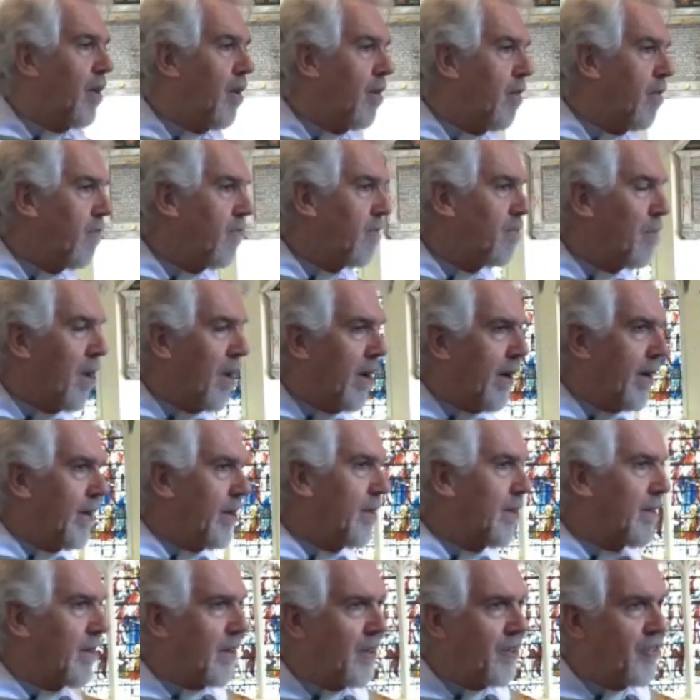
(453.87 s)
of my
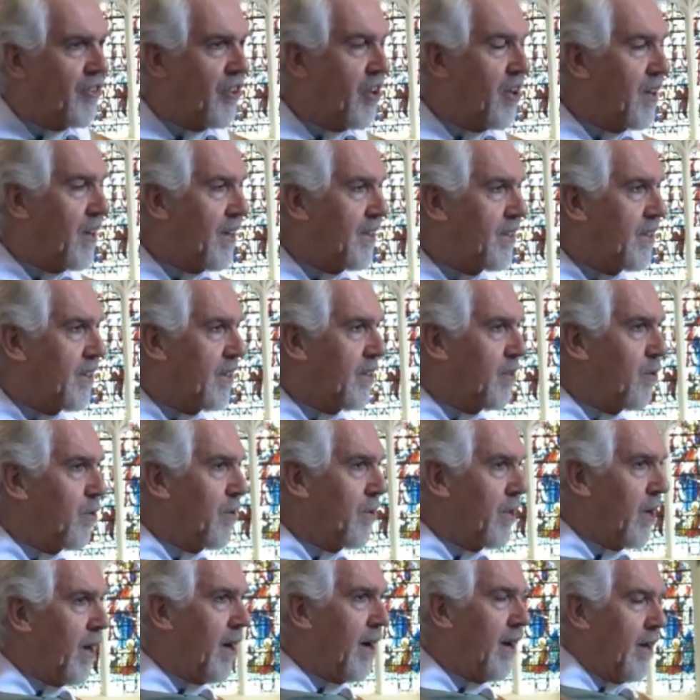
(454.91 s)
journey to
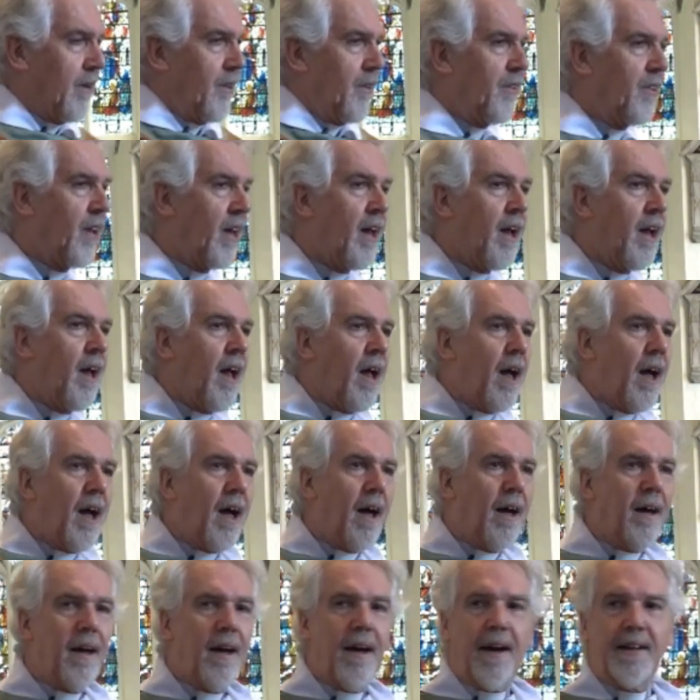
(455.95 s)
Northern Ireland,
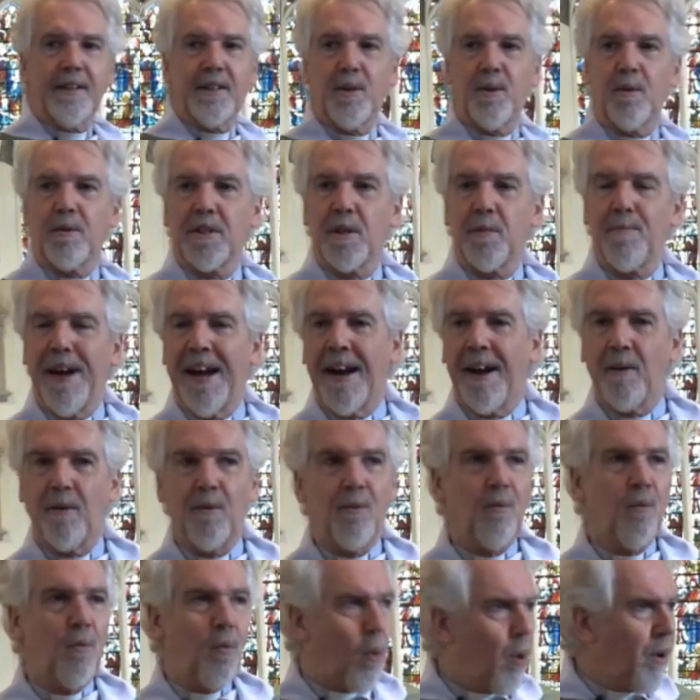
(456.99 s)
I talked
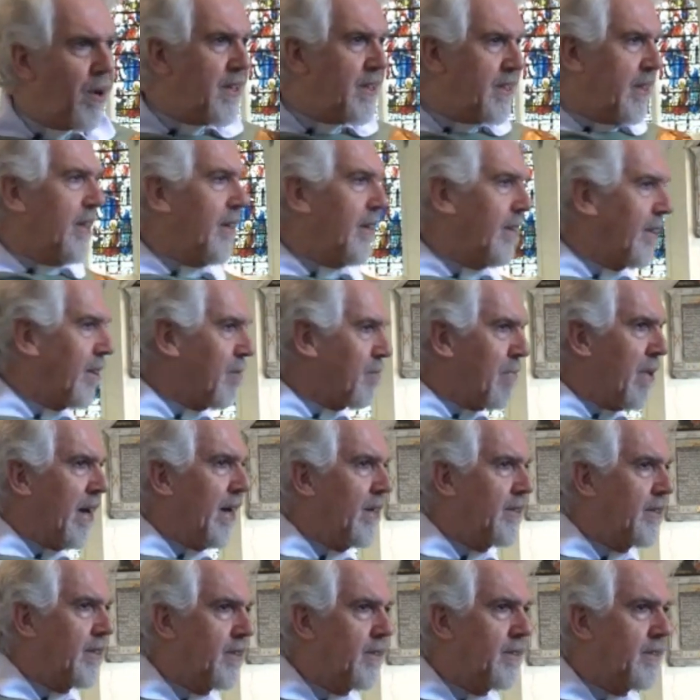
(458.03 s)
about what is it that
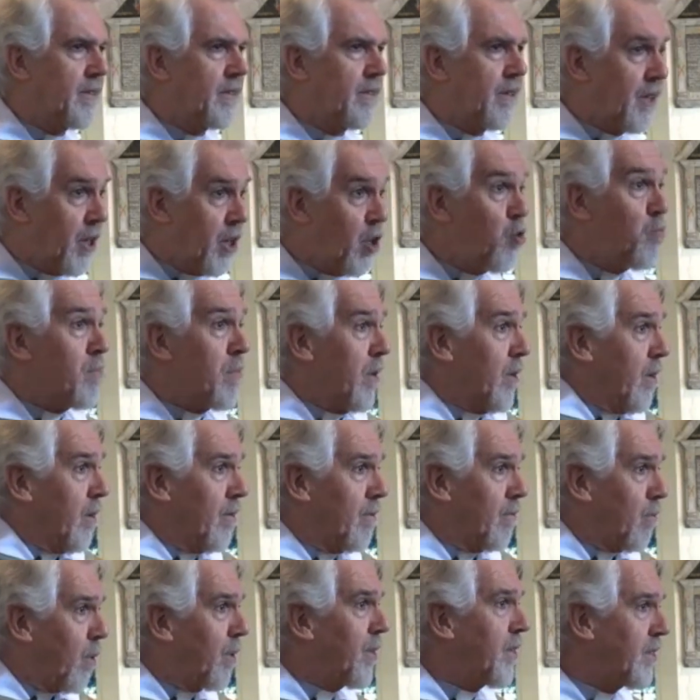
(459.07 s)
makes us human?
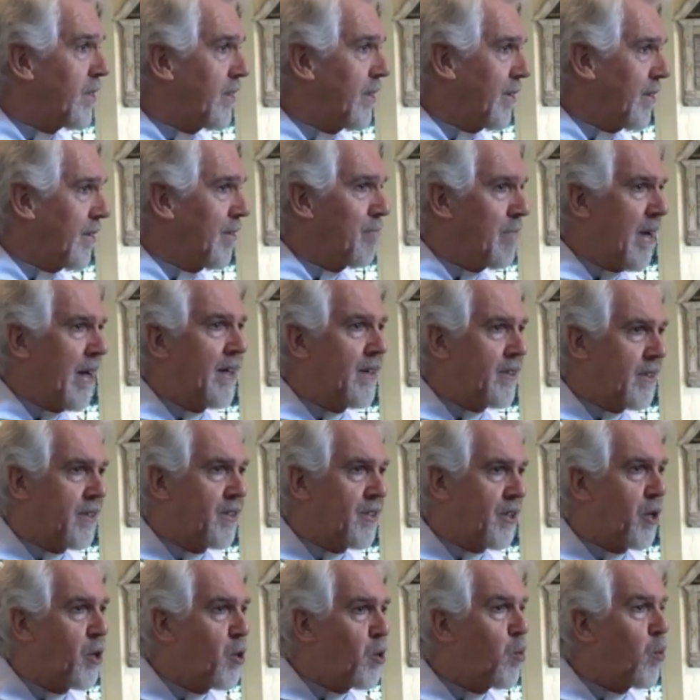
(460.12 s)
What is it that makes us
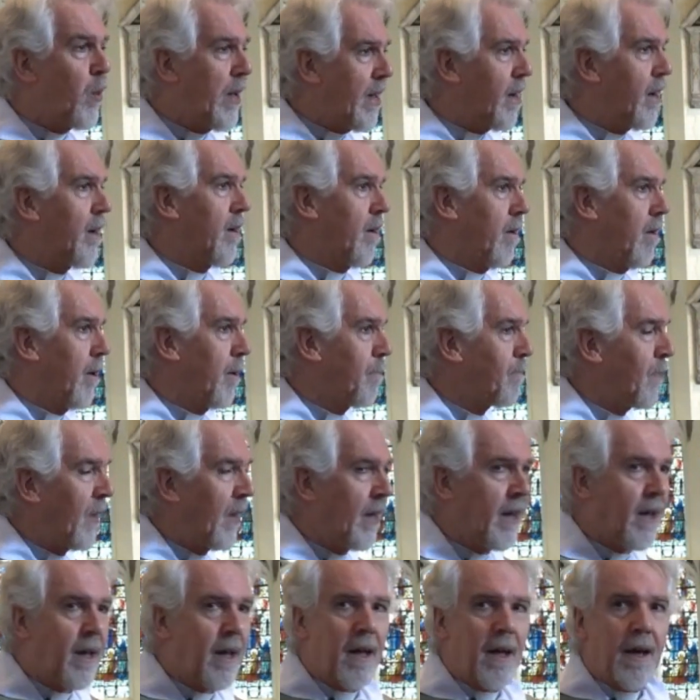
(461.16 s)
who we are?
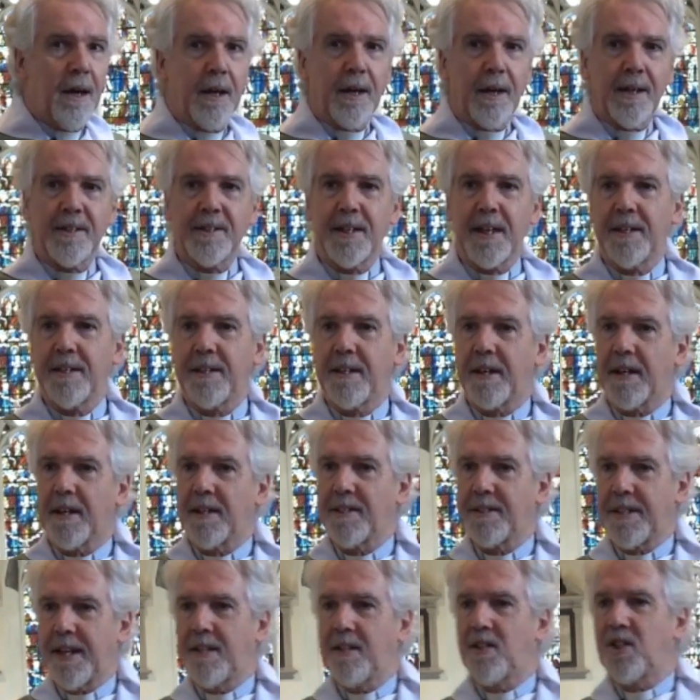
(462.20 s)
And I said that
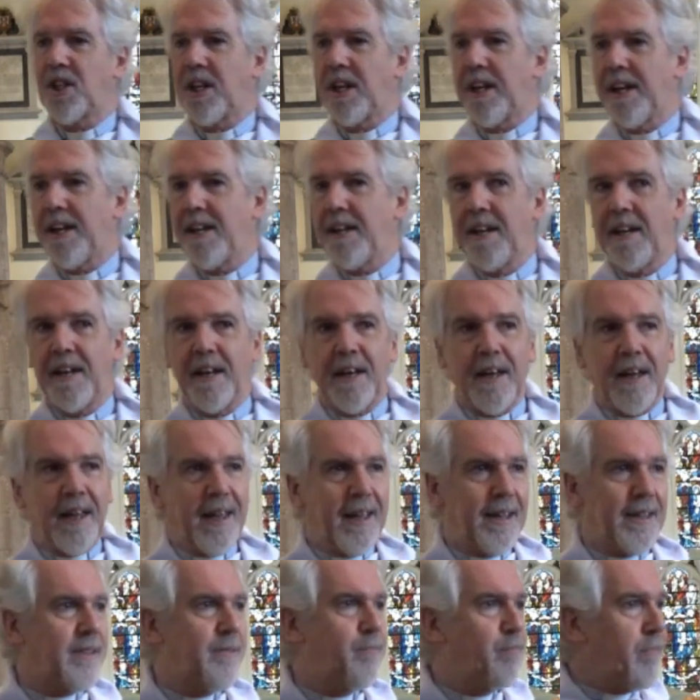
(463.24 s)
essentially
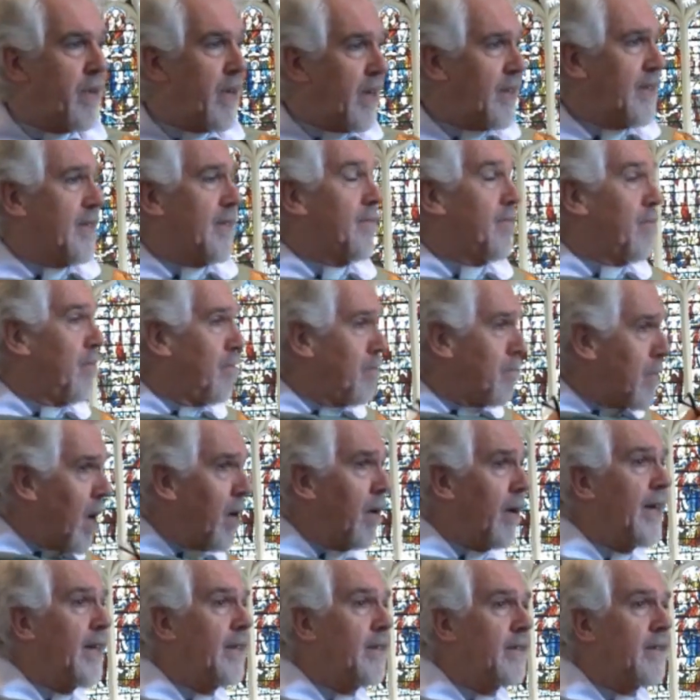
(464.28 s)
it's
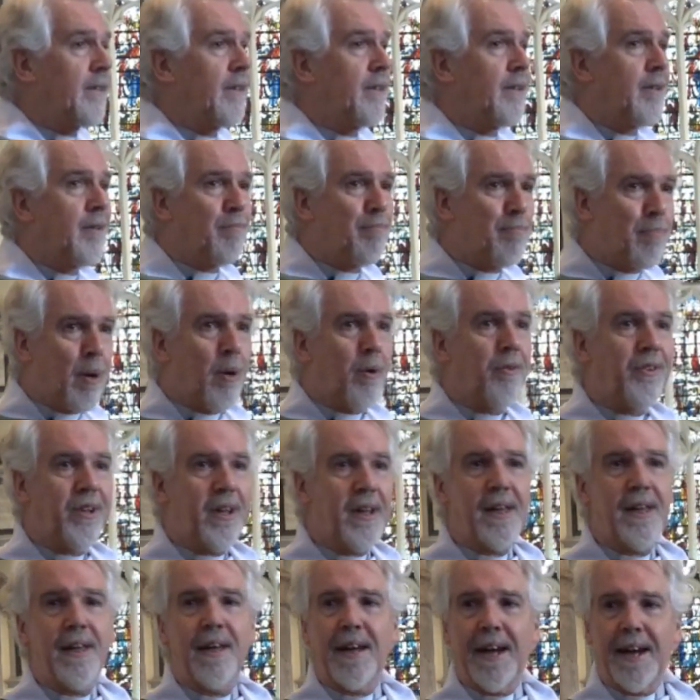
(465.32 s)
mind,
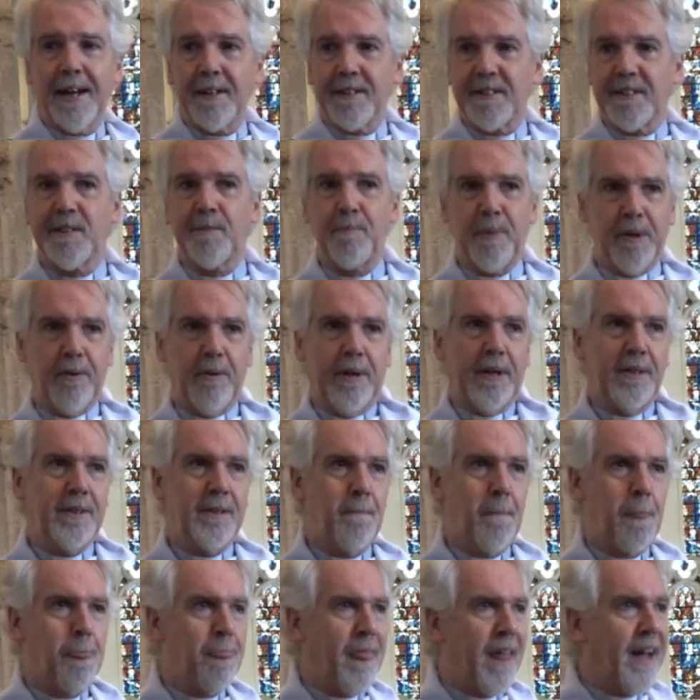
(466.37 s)
body and spirit.
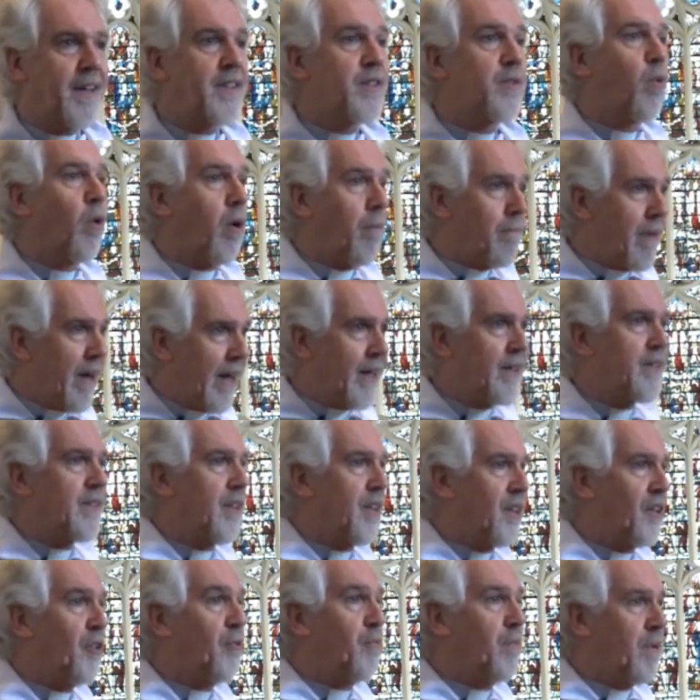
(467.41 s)
That's what makes a
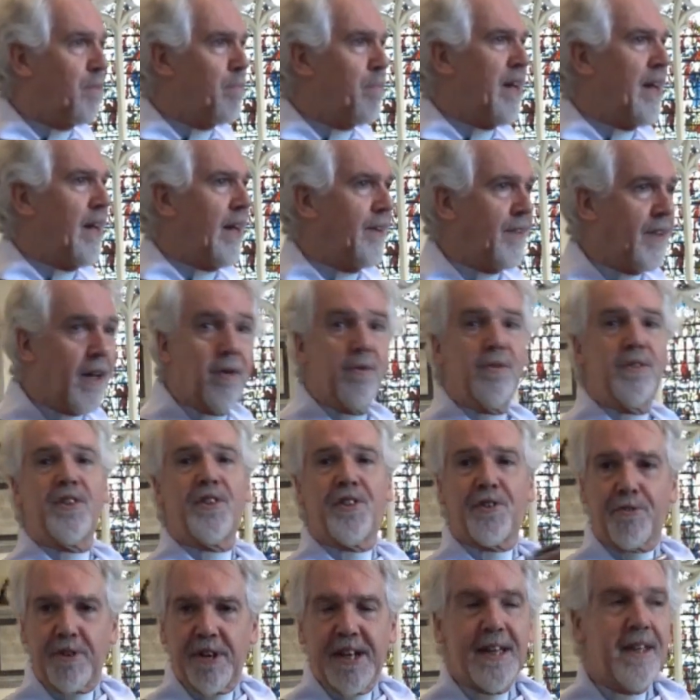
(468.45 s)
human being. Those
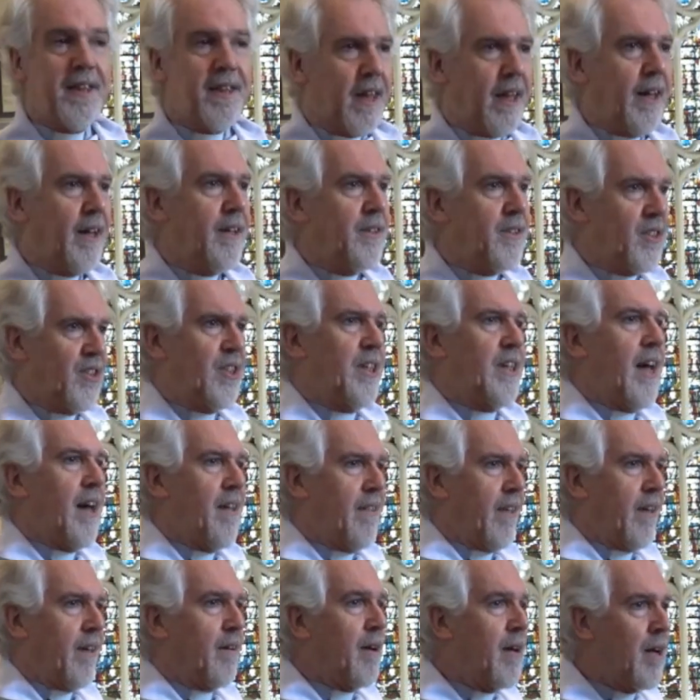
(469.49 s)
three things
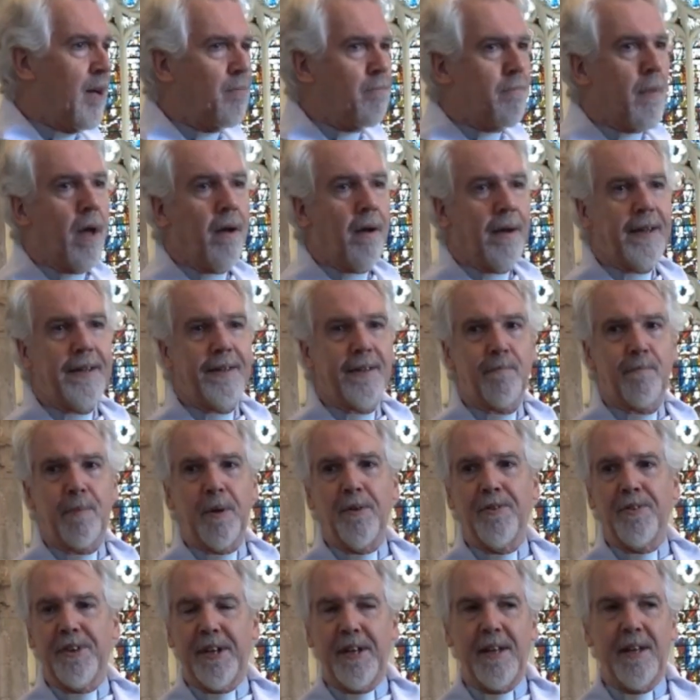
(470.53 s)
together, mind,
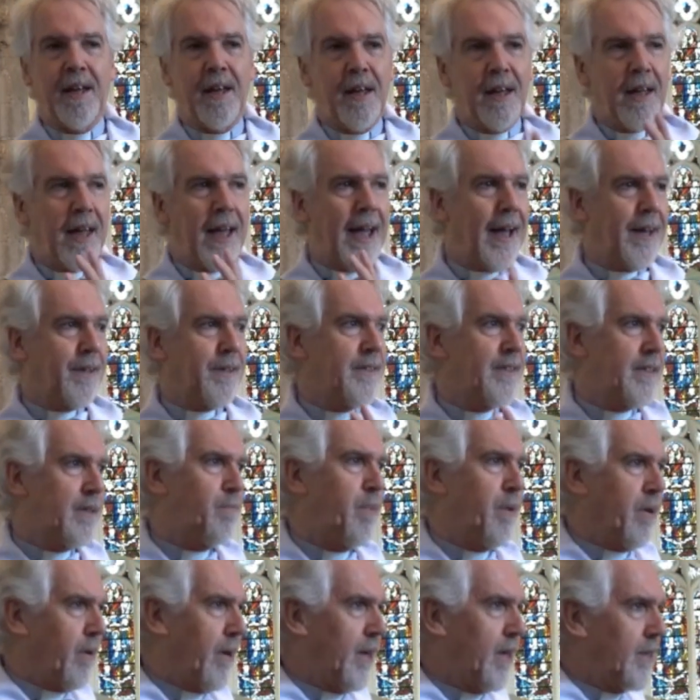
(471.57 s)
body and
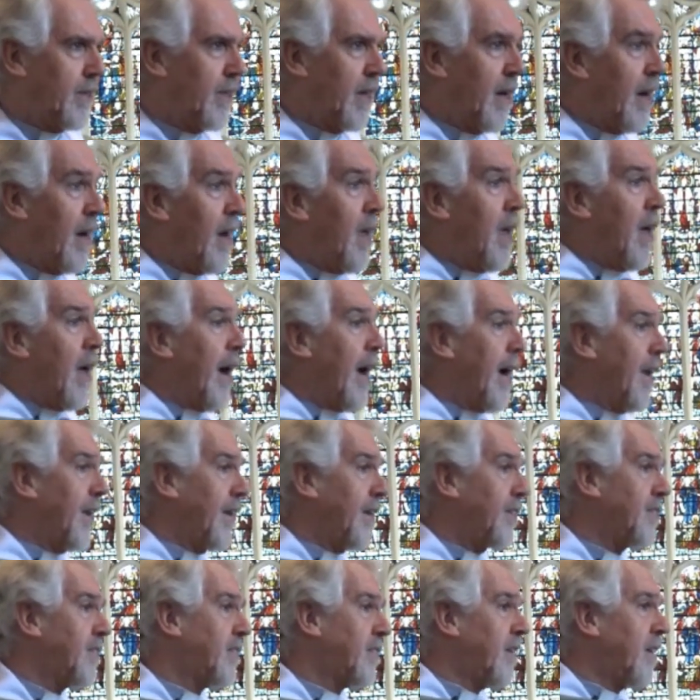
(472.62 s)
spirit. And
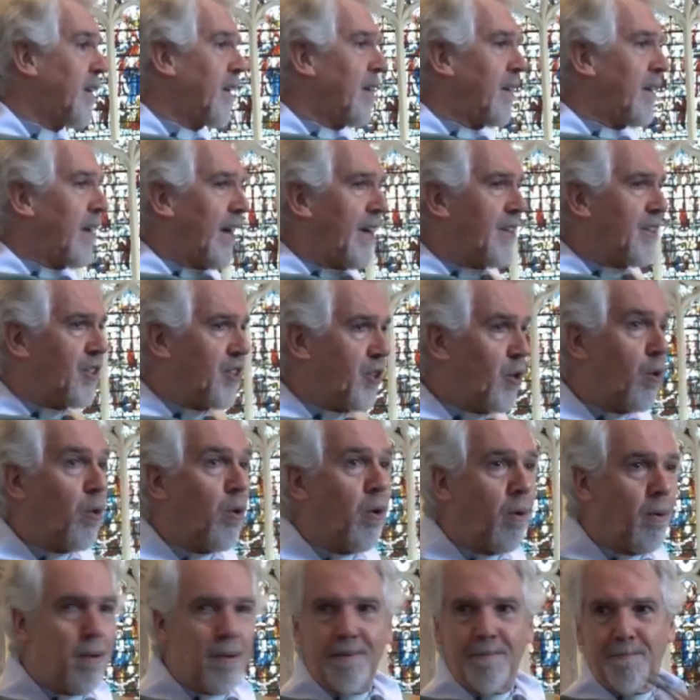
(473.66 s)
it's
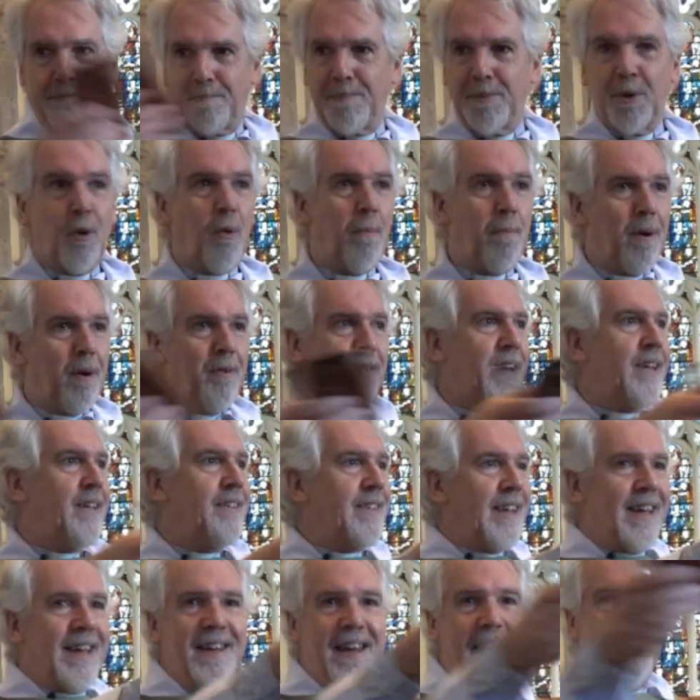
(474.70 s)
your bodies,